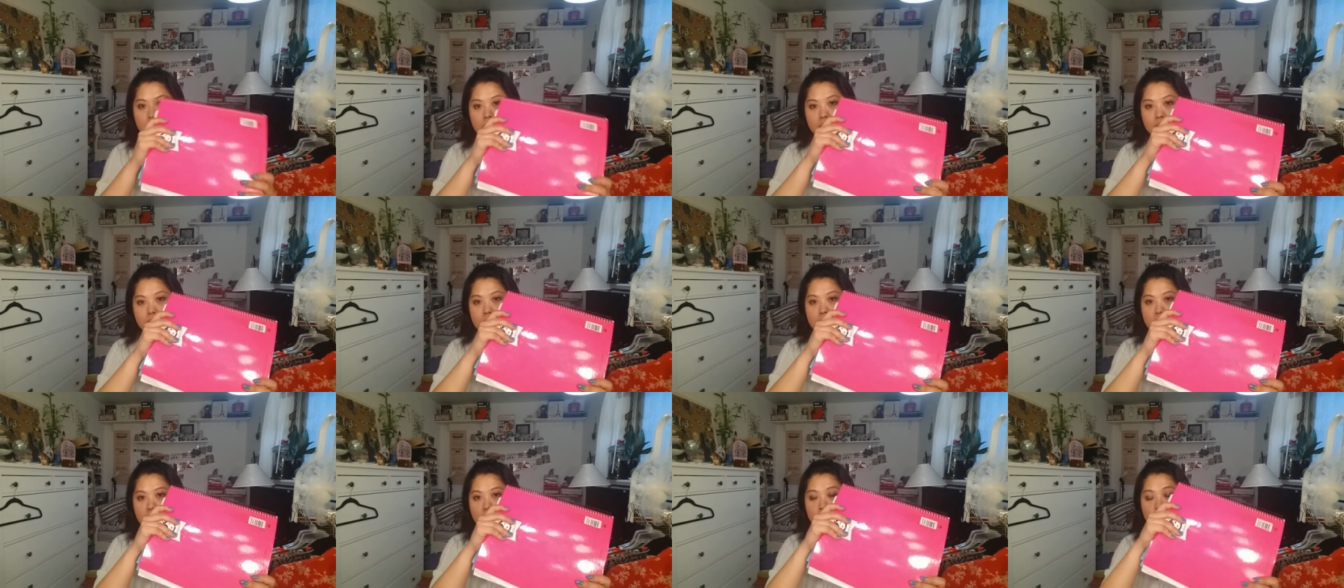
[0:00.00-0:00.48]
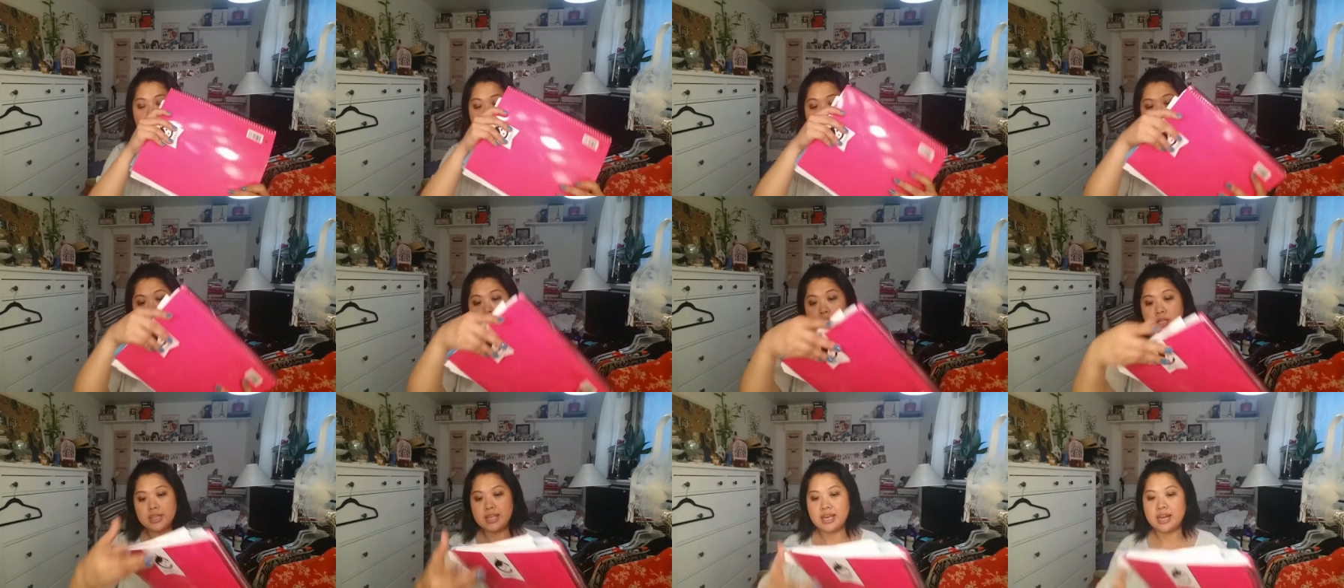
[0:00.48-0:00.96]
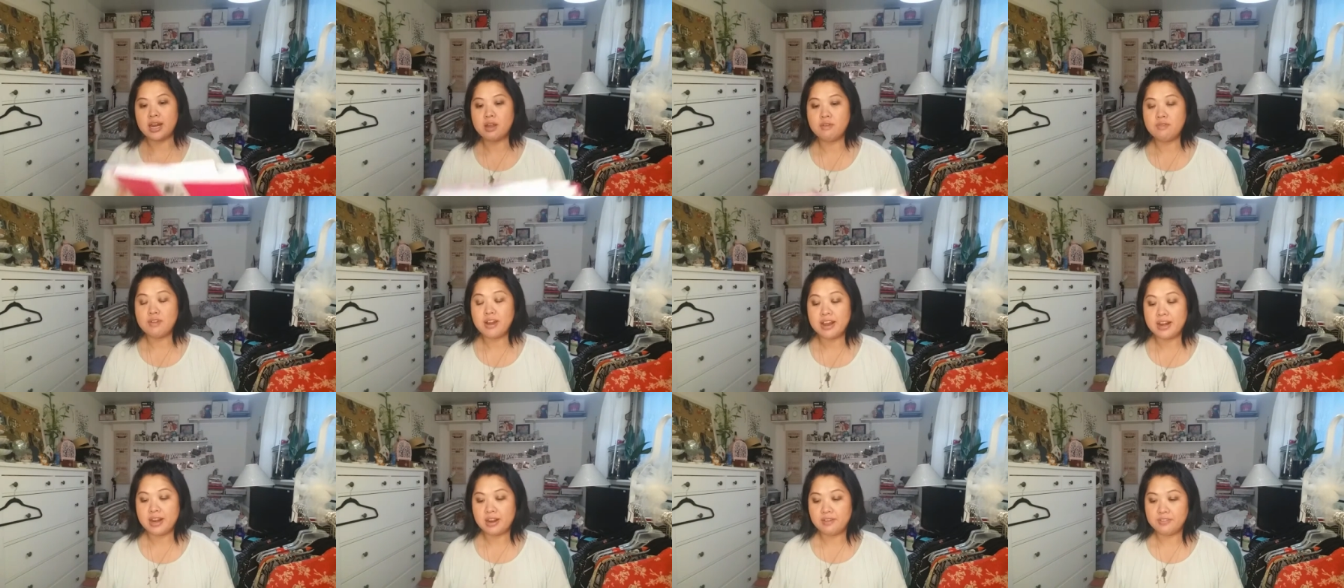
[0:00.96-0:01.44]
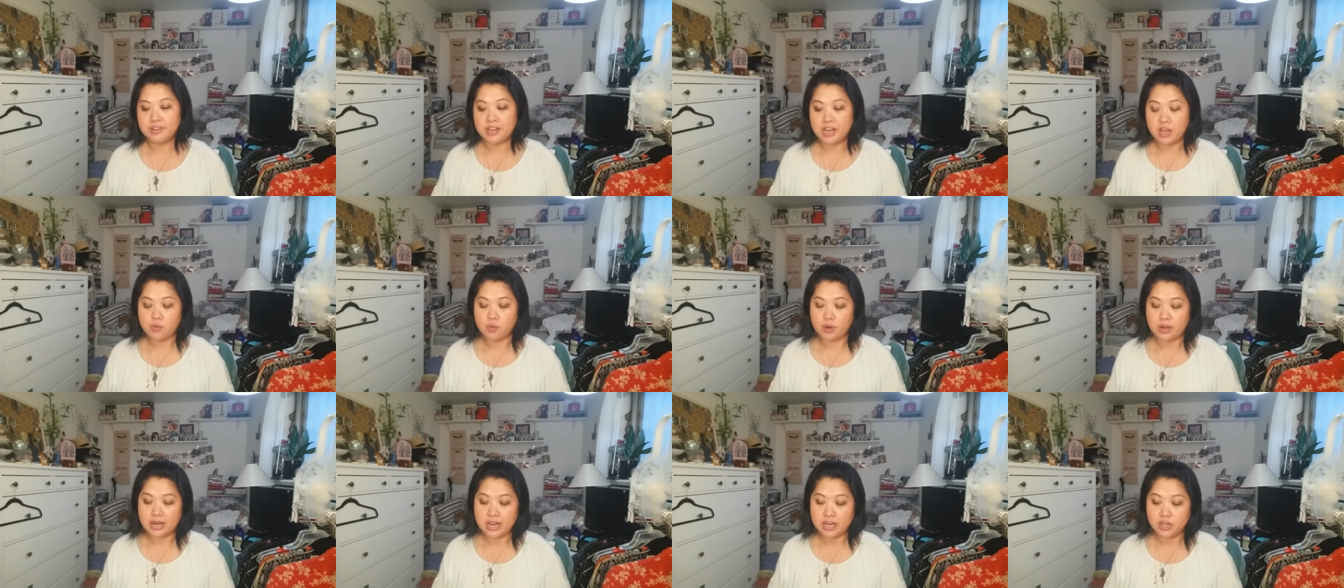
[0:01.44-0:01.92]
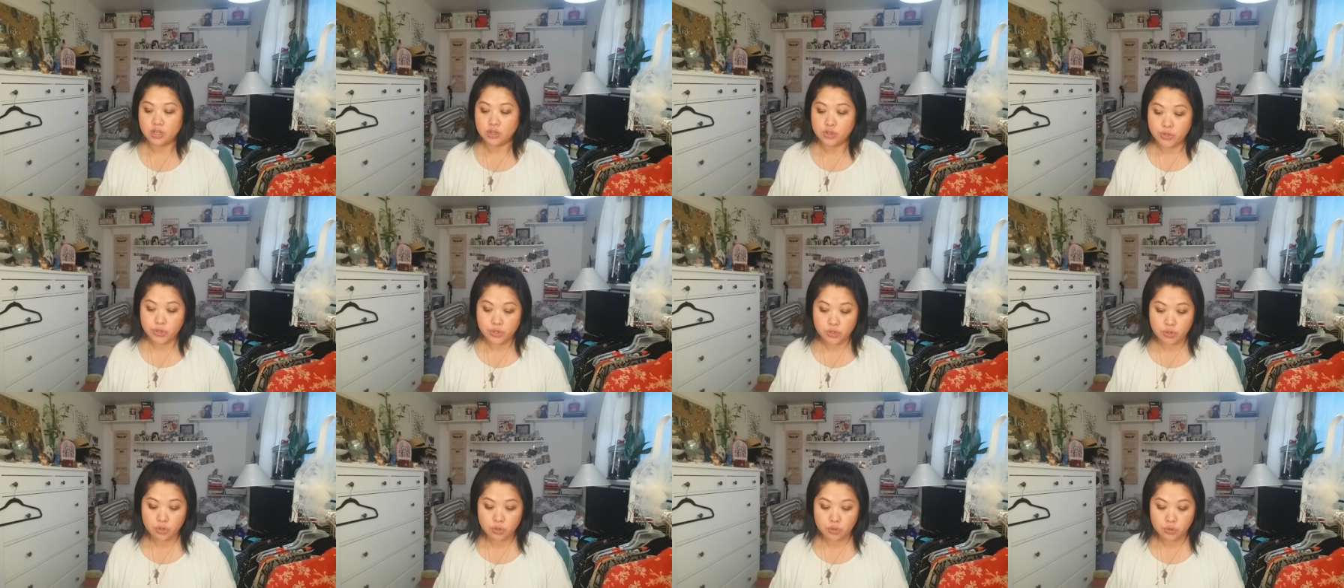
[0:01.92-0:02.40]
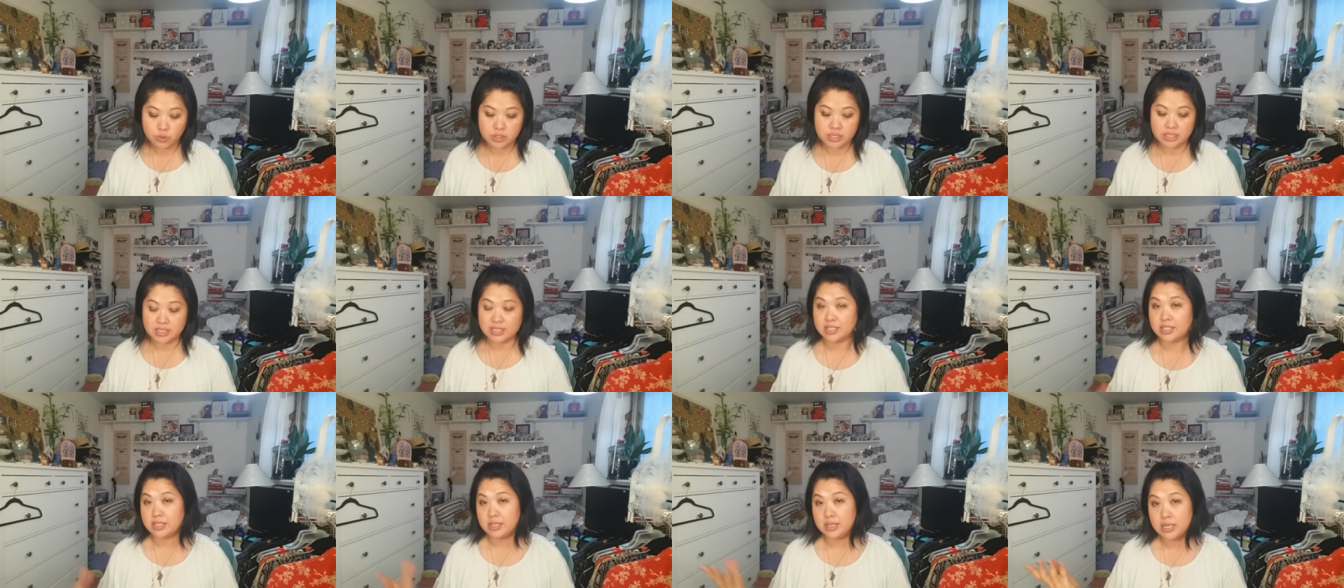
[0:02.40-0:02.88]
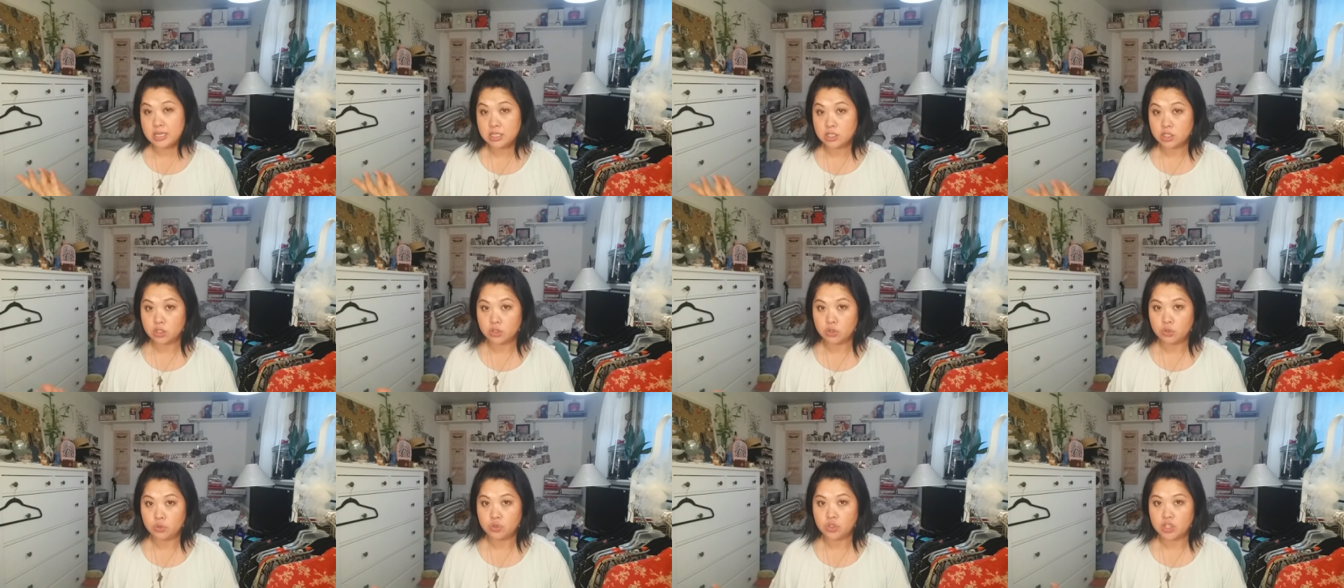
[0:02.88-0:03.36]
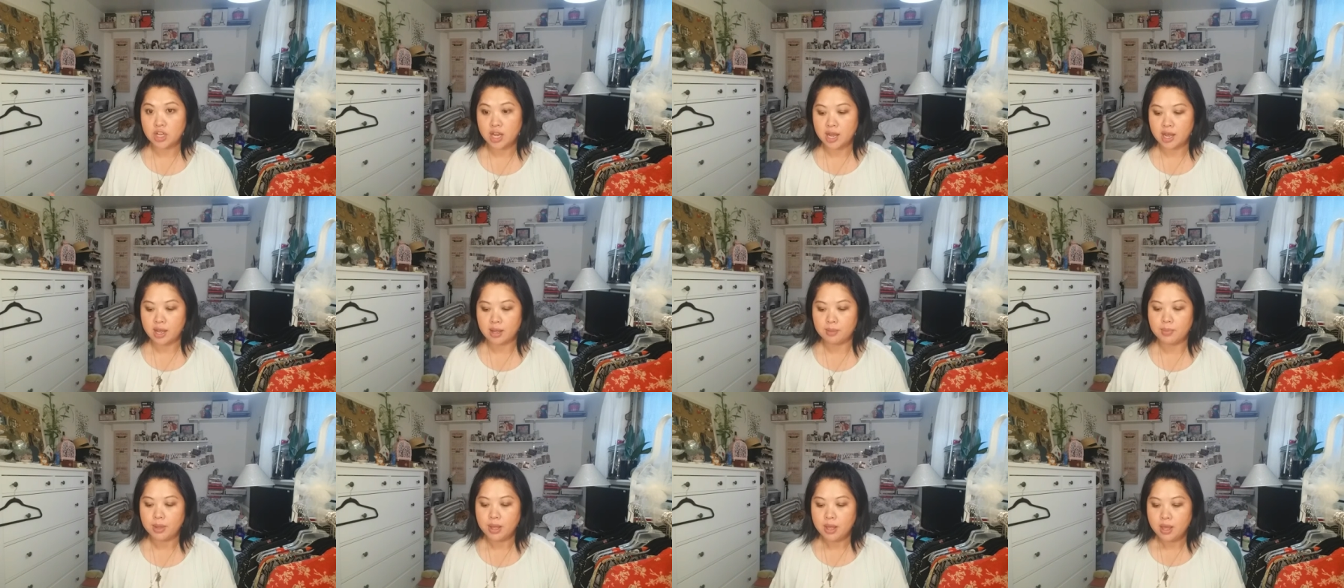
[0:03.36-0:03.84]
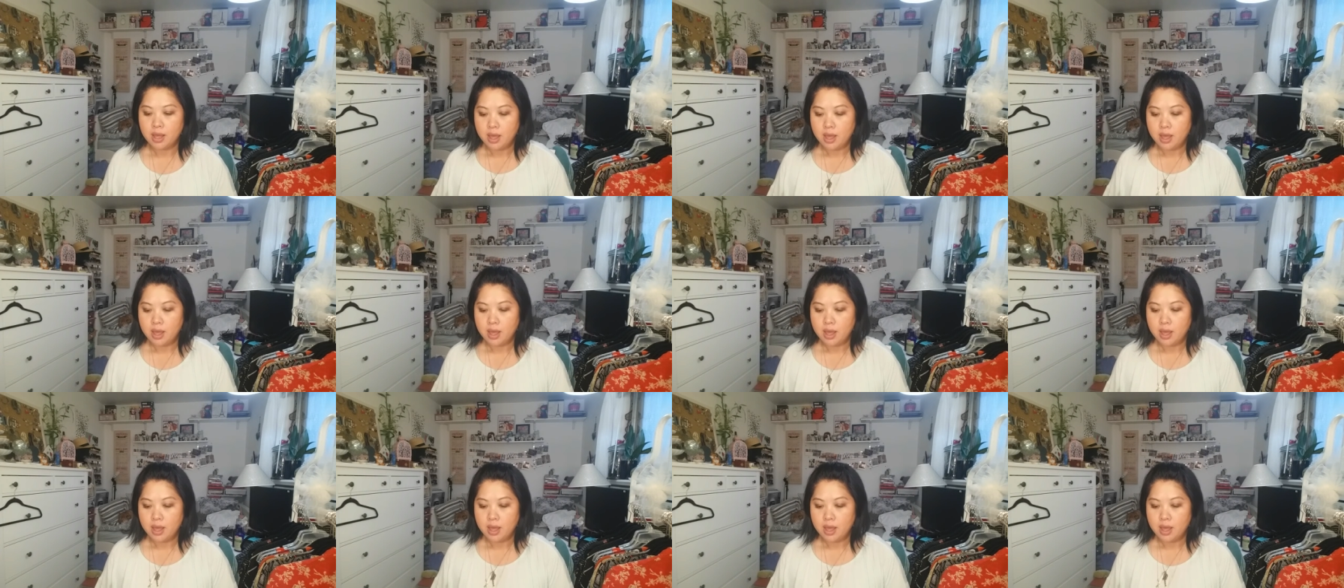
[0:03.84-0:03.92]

my notebook that I write every day what I do since it is a new job